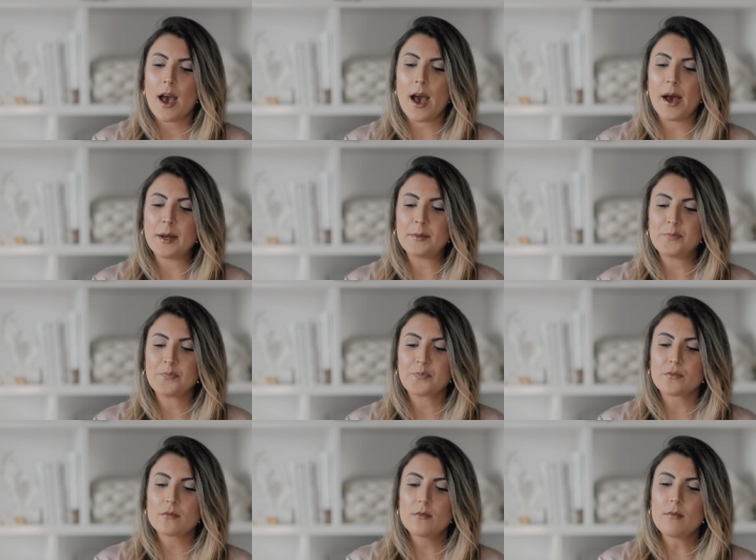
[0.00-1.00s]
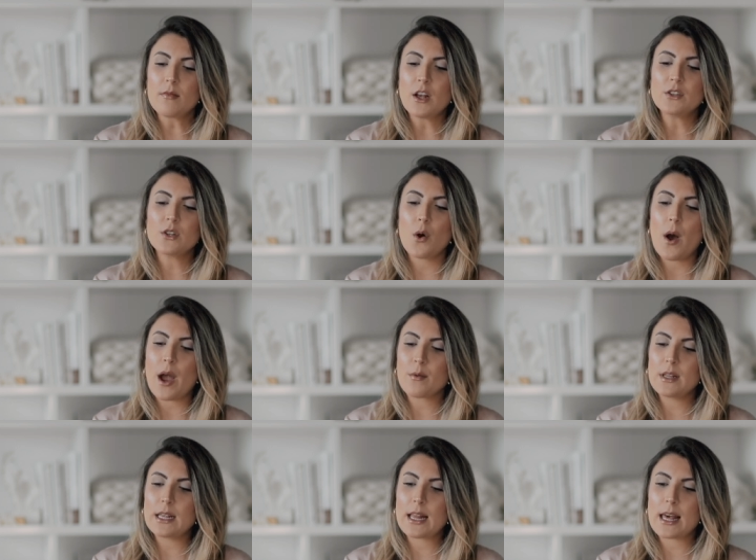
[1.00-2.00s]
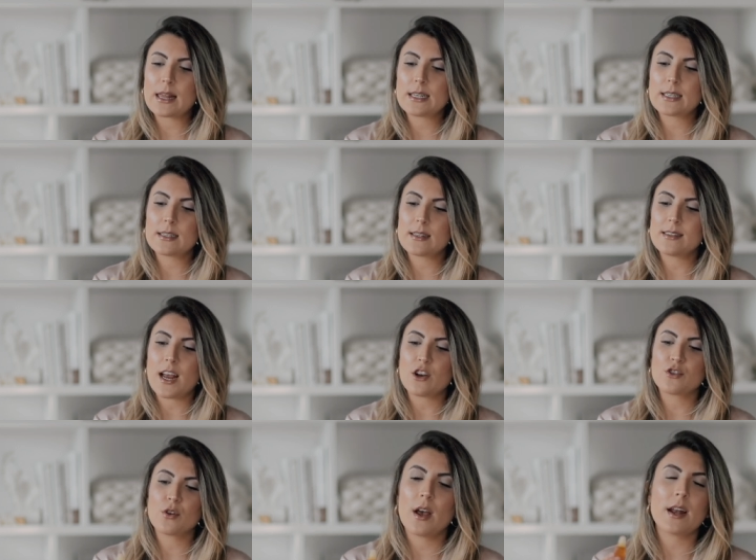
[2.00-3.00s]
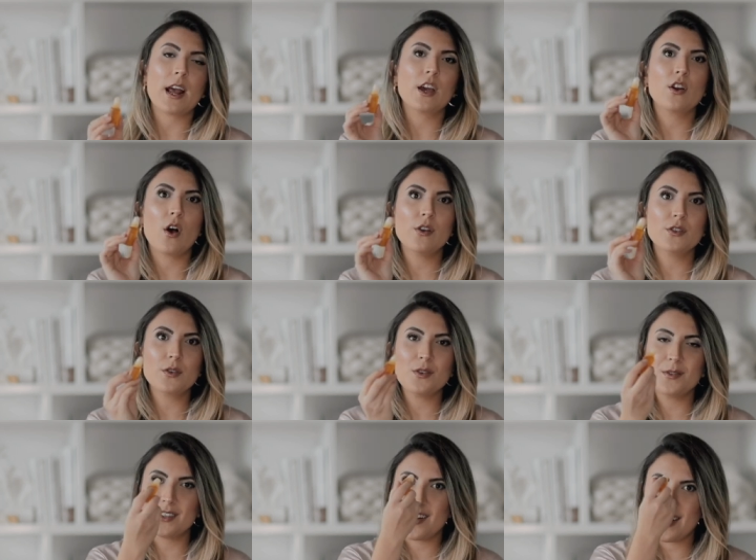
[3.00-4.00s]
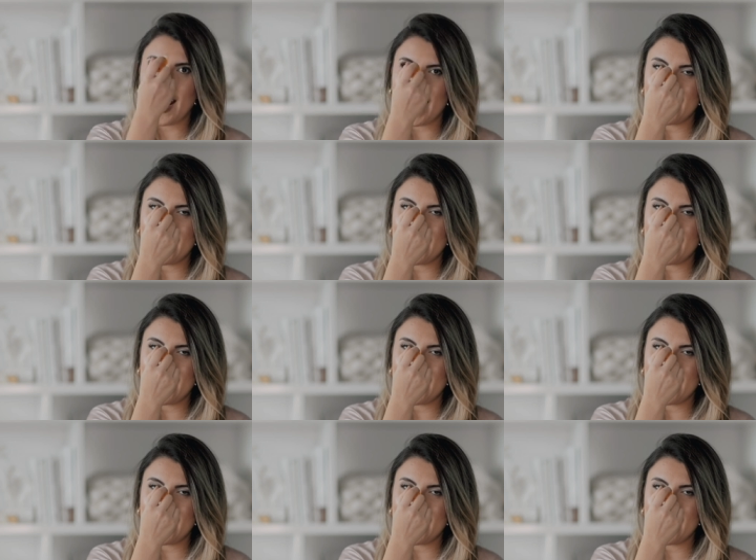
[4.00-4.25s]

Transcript: Um, so I really like this because it's natural and I can also use it on